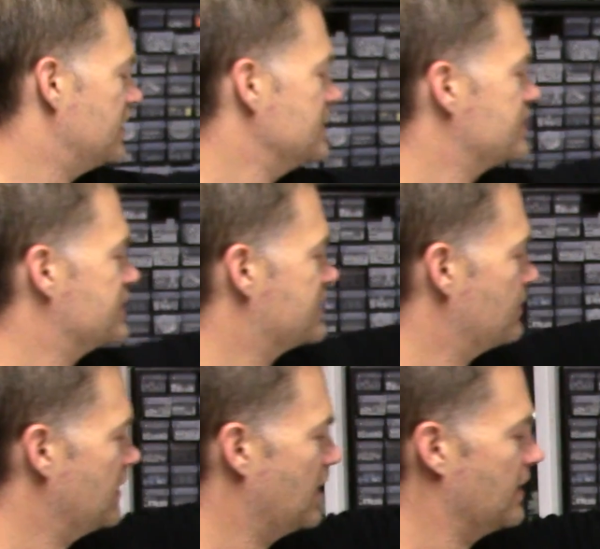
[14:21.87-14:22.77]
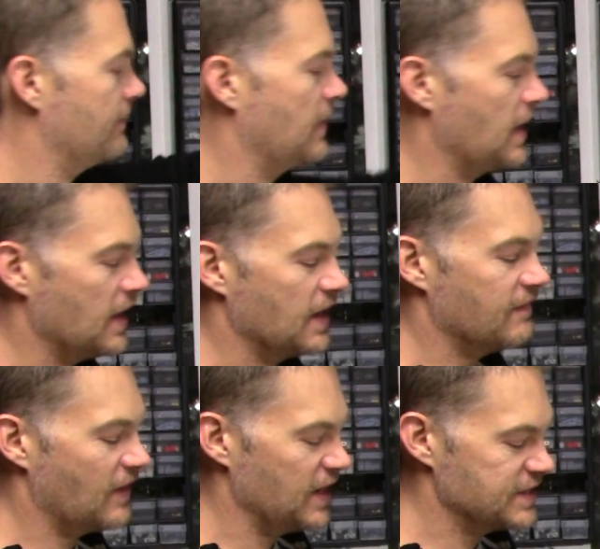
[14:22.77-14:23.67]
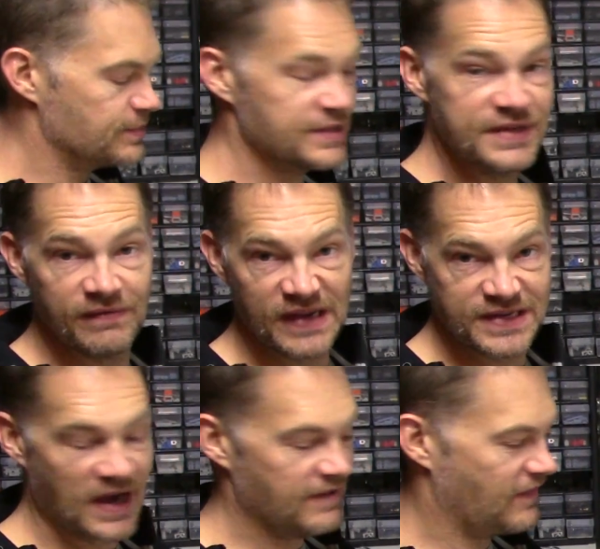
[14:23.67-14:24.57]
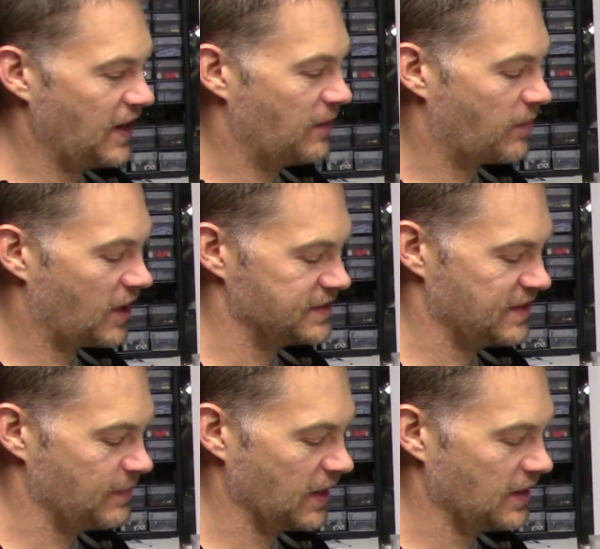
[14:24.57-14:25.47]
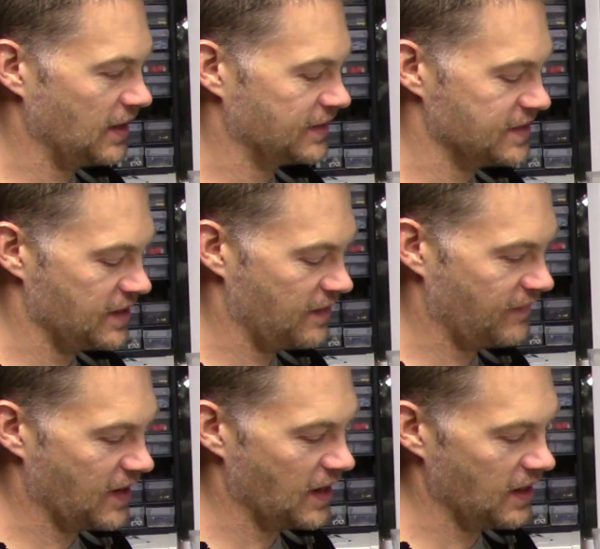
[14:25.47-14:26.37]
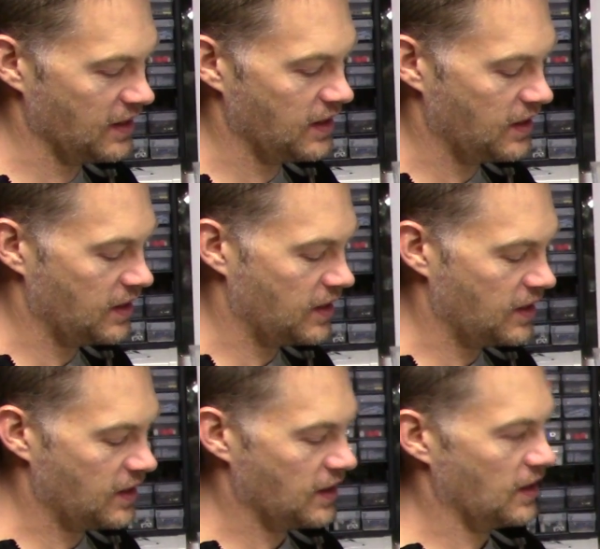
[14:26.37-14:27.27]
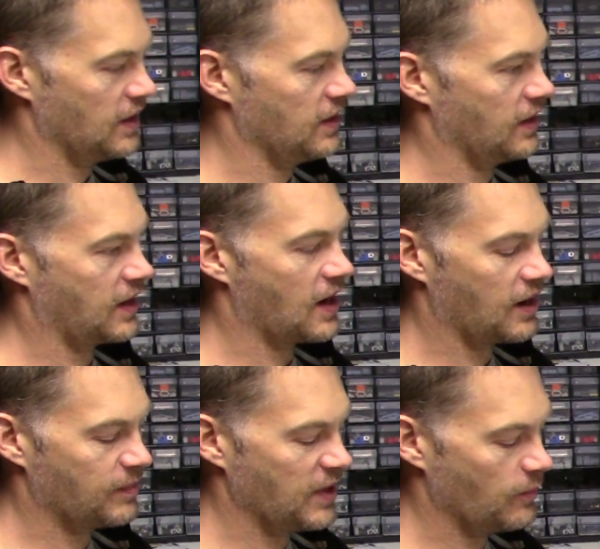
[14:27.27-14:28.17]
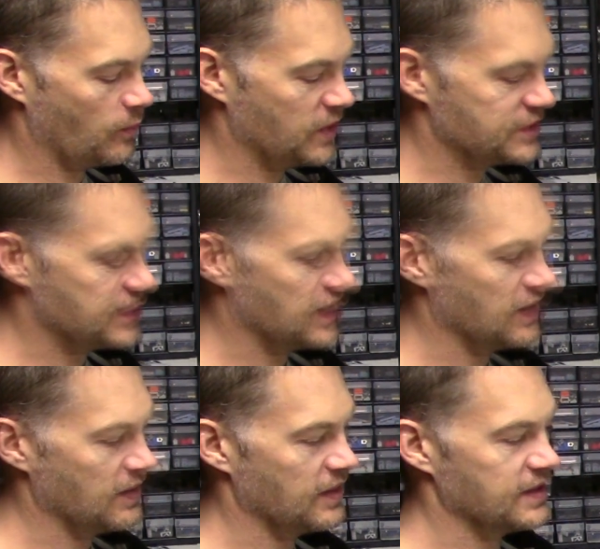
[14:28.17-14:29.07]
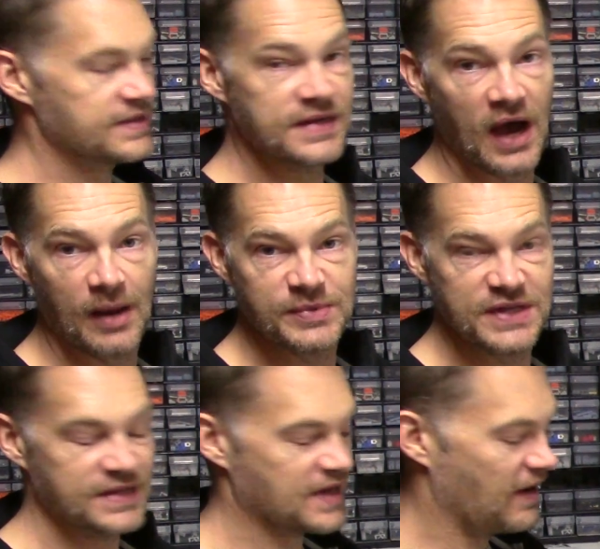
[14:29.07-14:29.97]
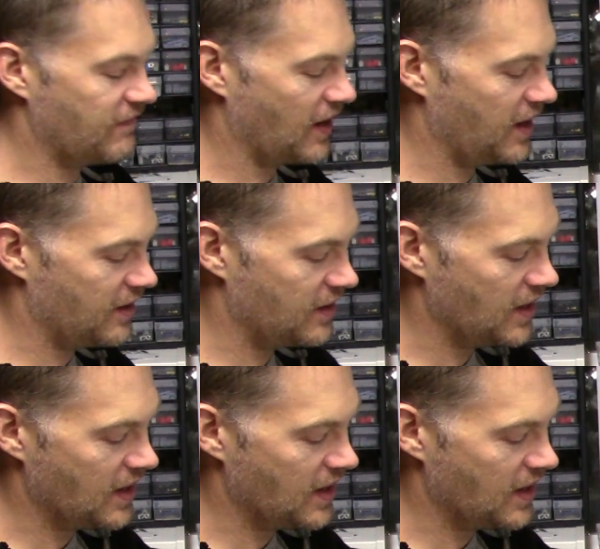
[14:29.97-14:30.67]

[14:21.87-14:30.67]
These are some of the very specific TIE fighter parts I've been collecting. I've got the cockpit windshield, the tops of the TIE fighter.